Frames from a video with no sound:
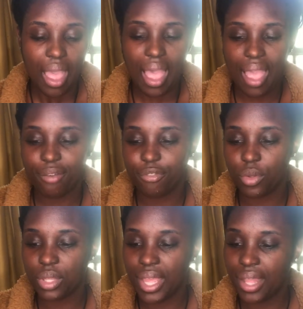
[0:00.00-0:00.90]
I
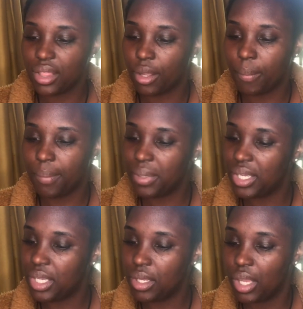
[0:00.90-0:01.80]
feel that there may
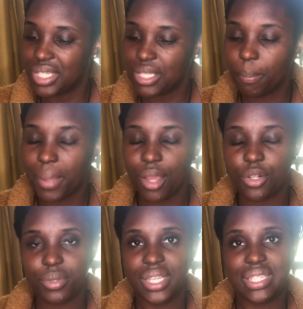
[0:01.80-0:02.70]
be some
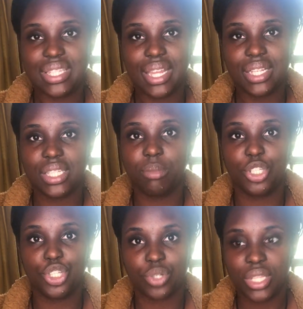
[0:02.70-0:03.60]
boundaries that need to be
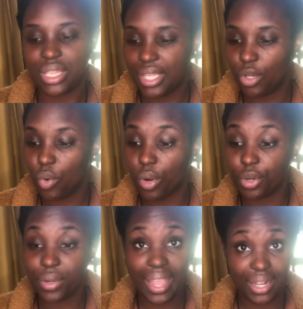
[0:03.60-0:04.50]
strengthened or
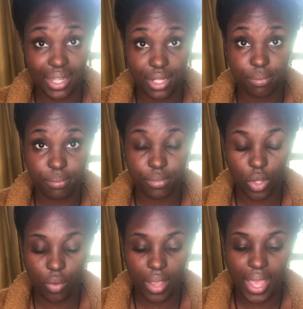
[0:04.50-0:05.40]
created,
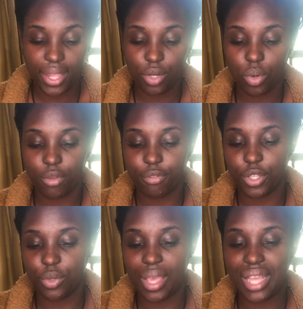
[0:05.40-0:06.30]
okay, in order for
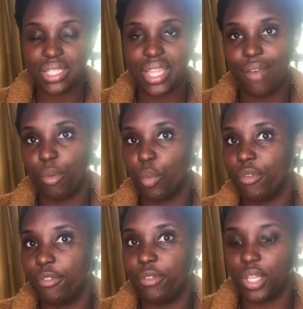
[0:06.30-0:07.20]
you guys to have a more
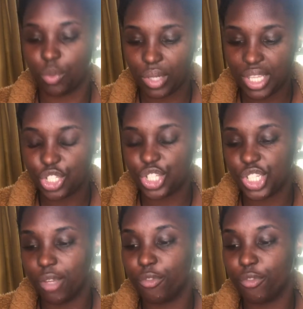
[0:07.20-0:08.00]
fulfilling relationship.